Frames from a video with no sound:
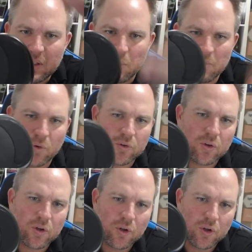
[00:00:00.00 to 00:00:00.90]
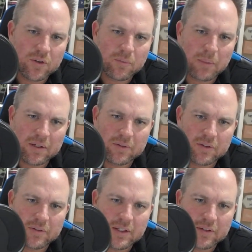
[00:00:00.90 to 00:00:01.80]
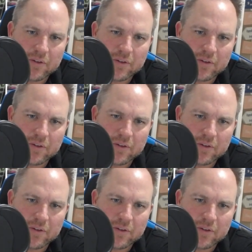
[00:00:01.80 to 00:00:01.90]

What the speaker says: We've also got a Hertz button just here.